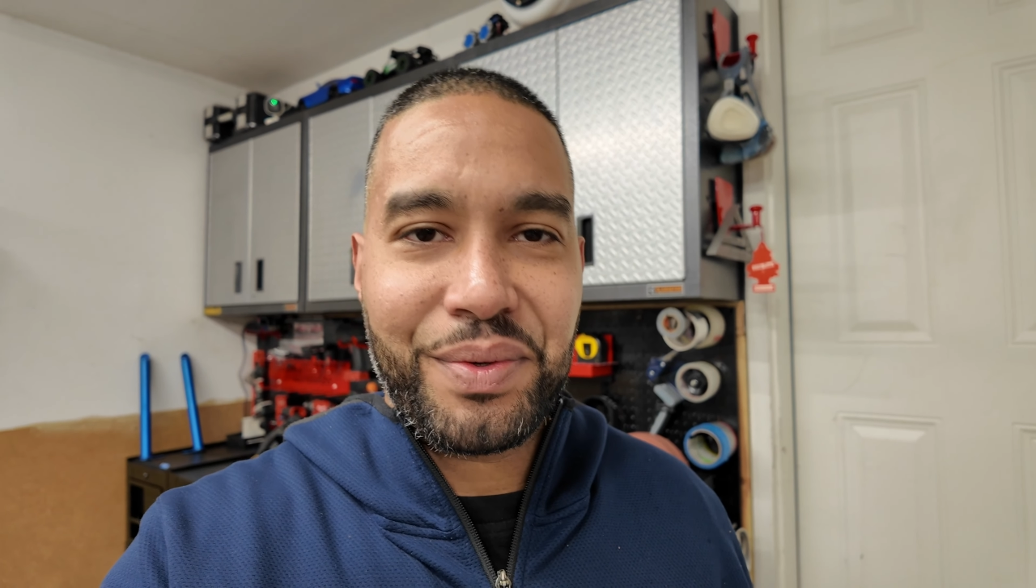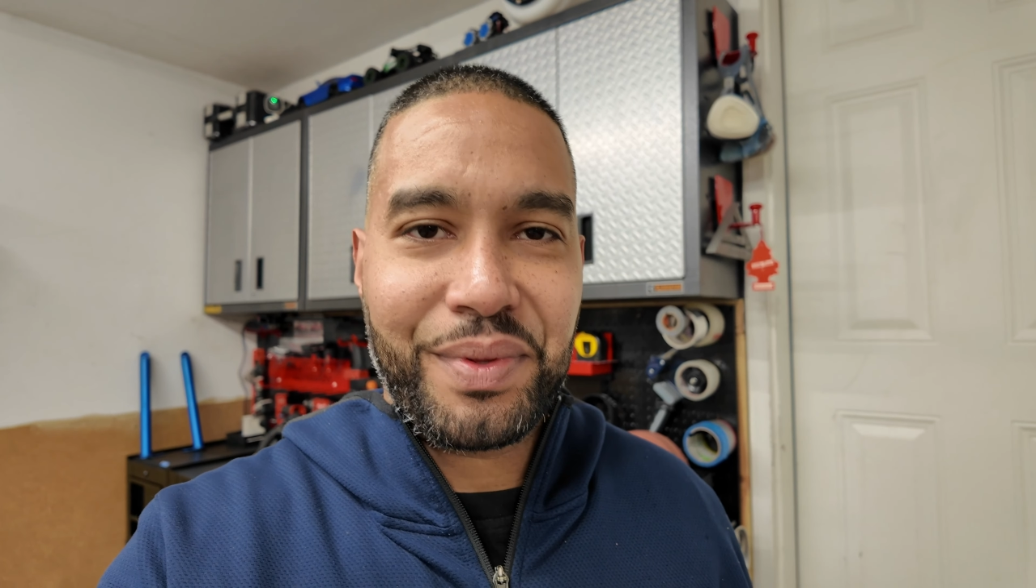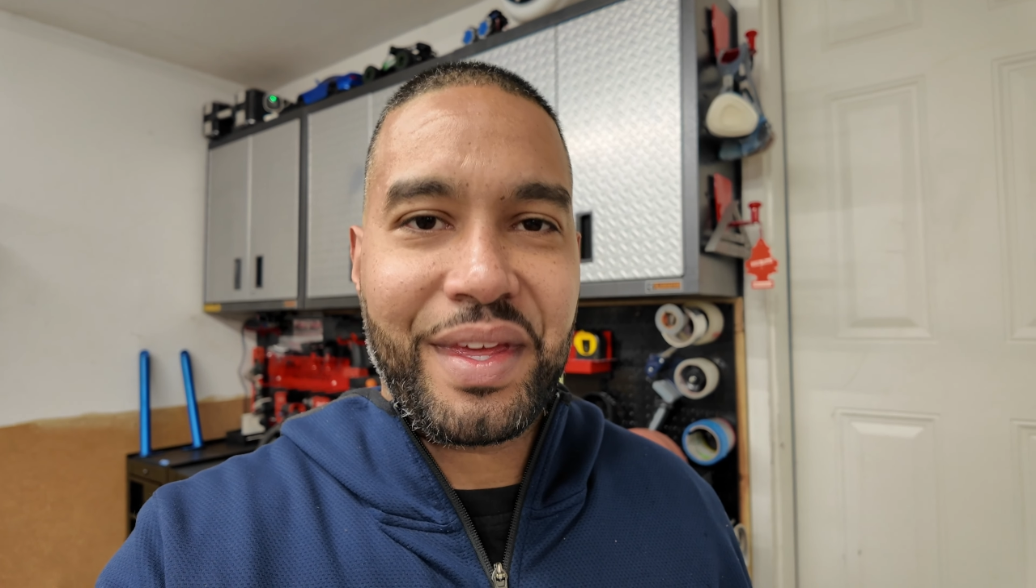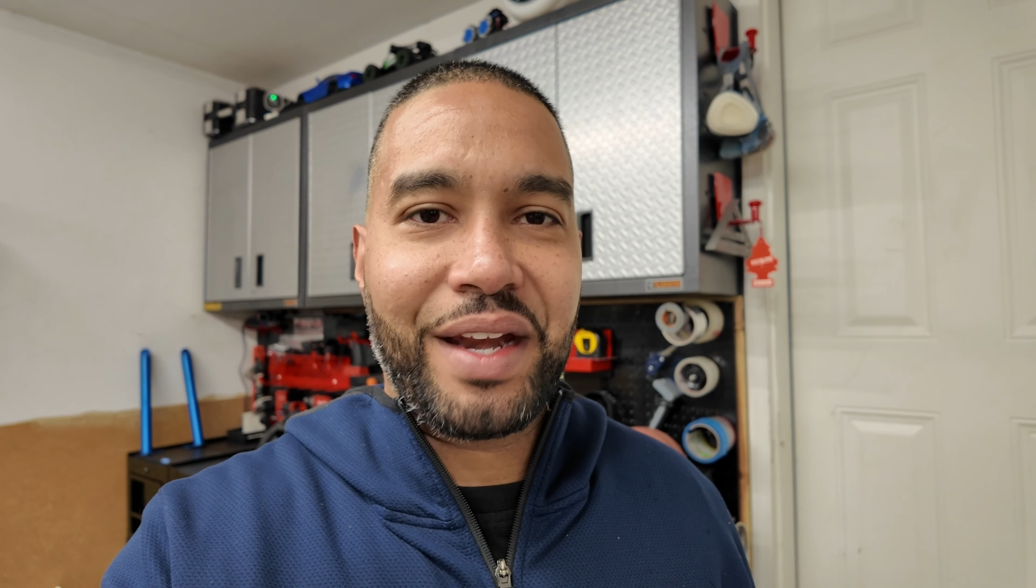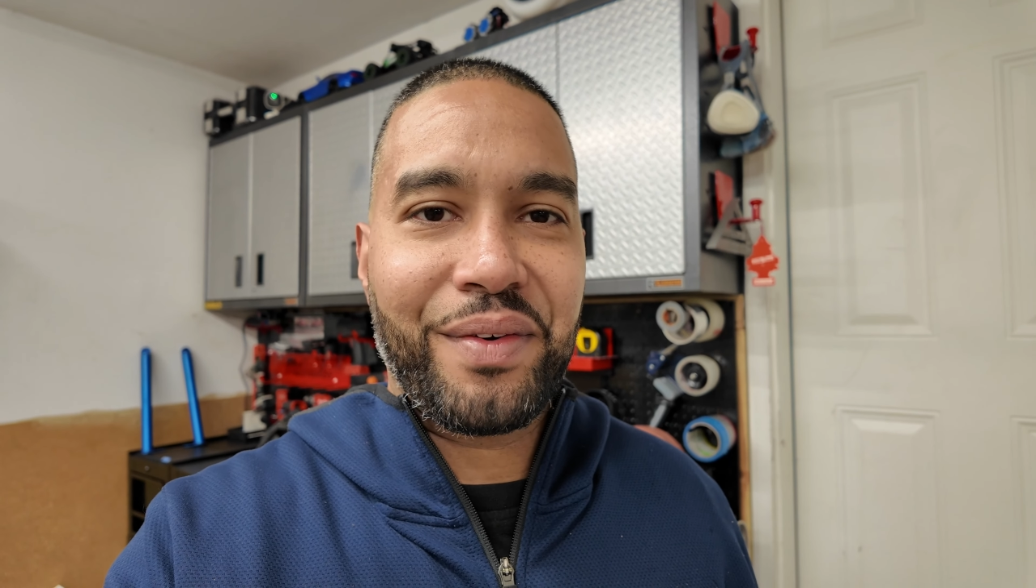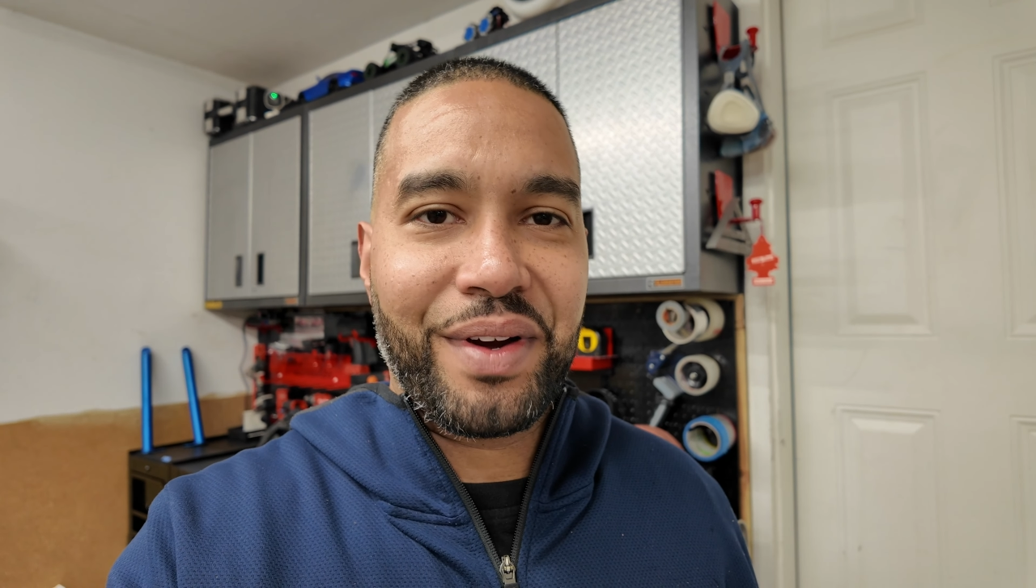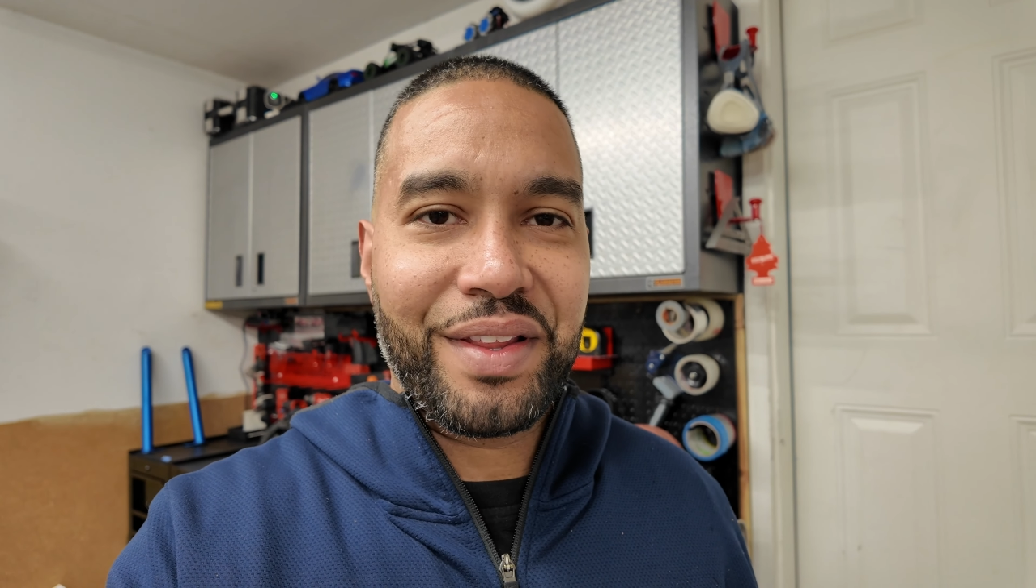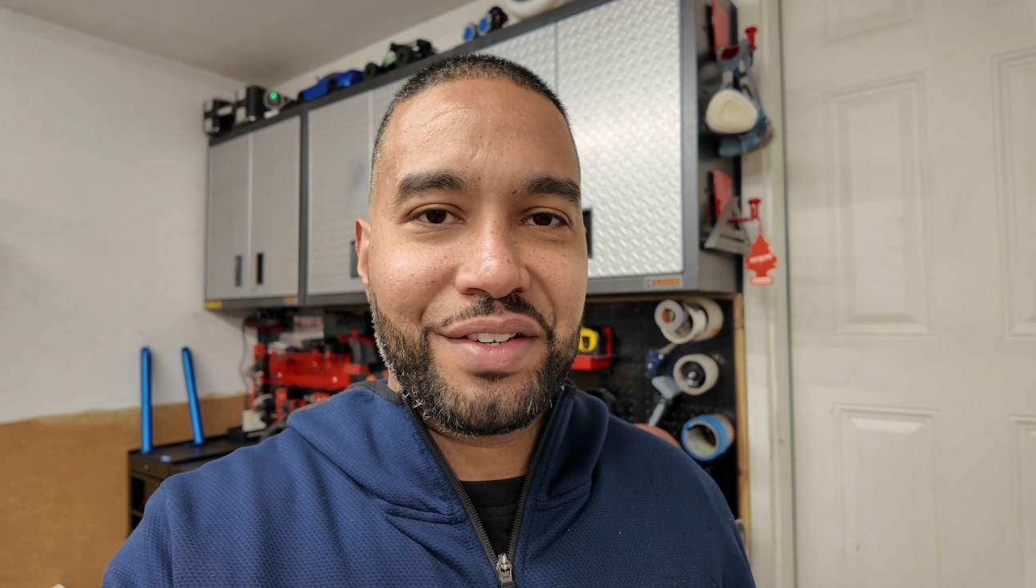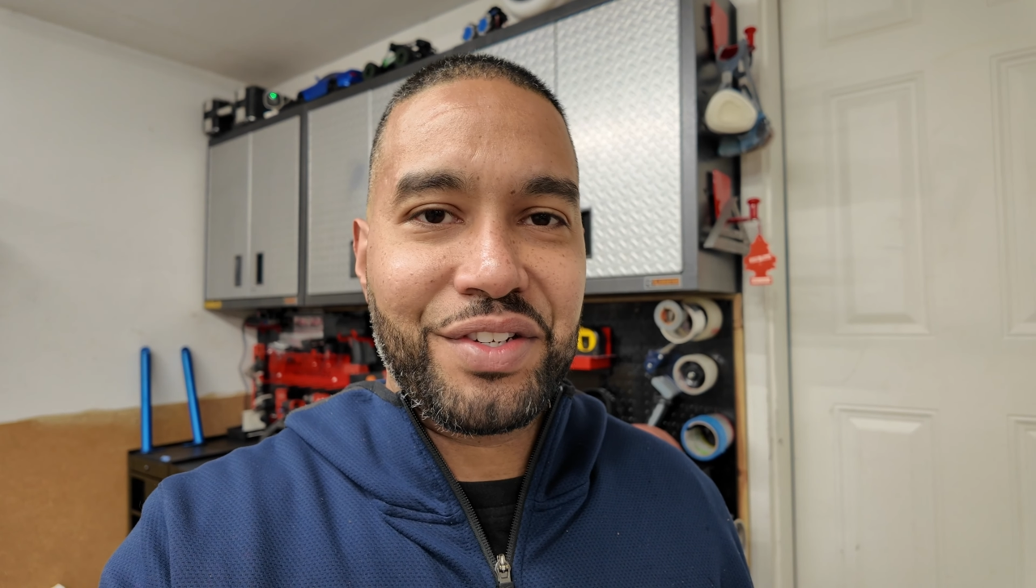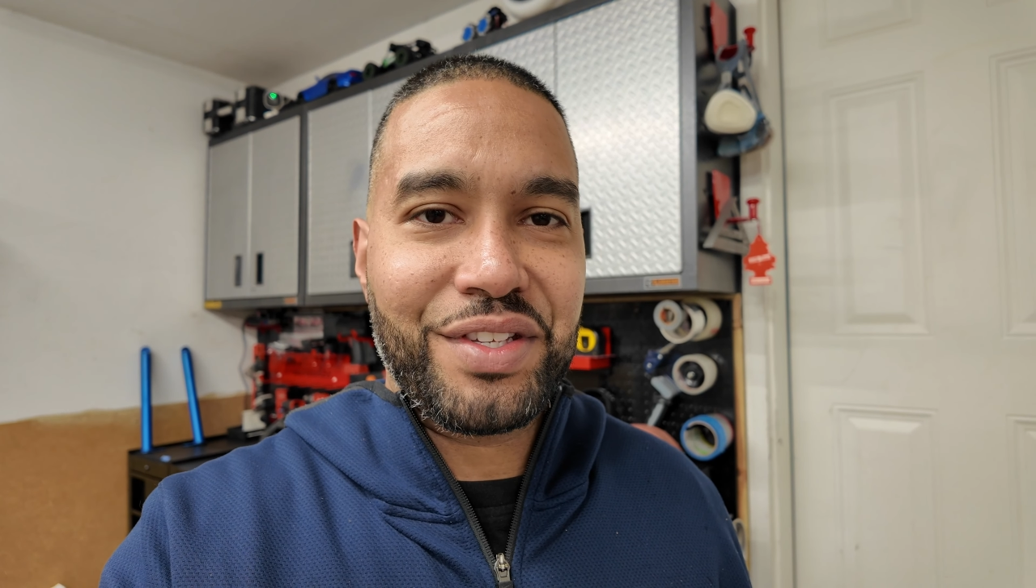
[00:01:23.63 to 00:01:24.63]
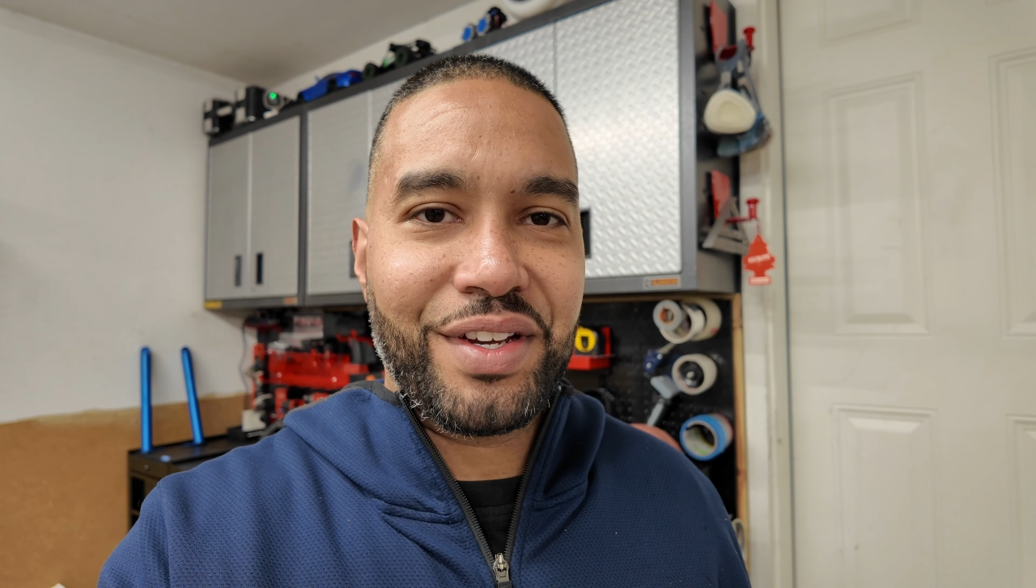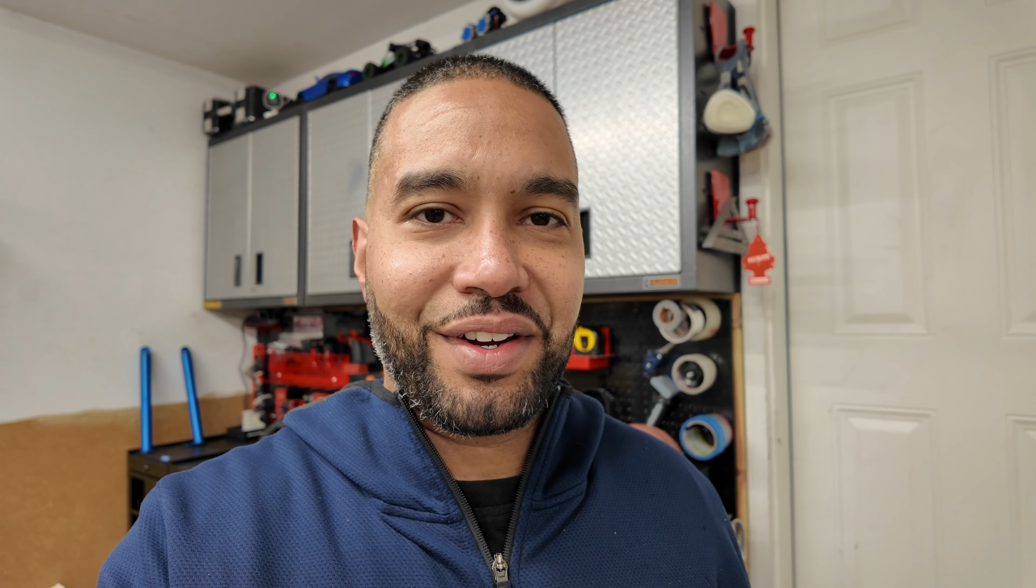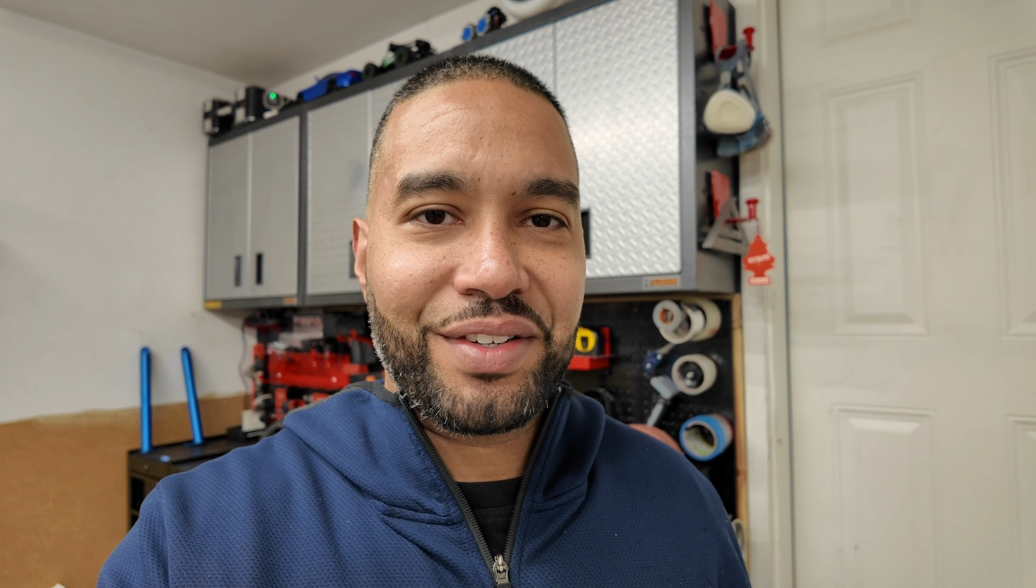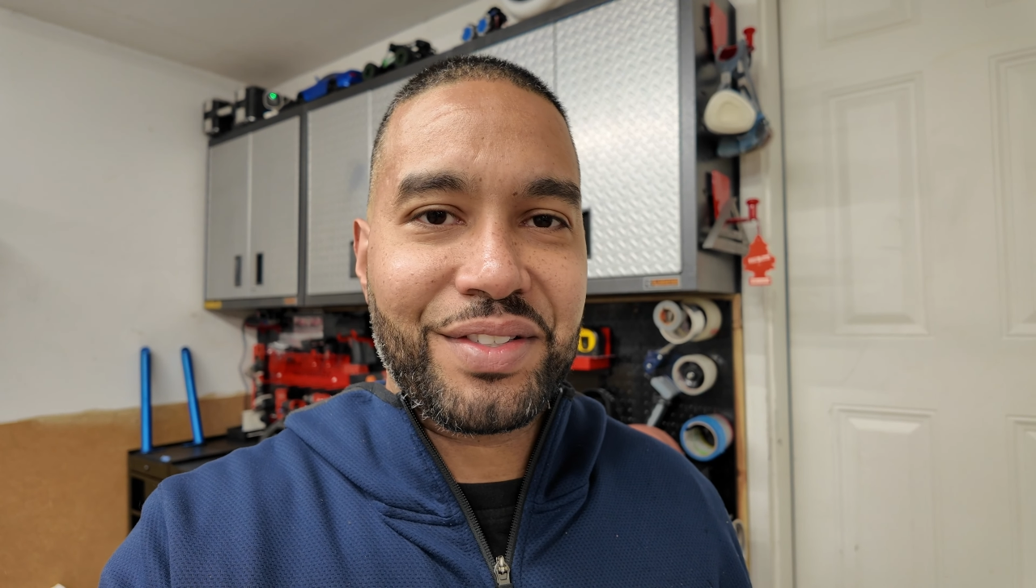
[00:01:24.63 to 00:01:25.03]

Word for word: with getting rid of the GTR.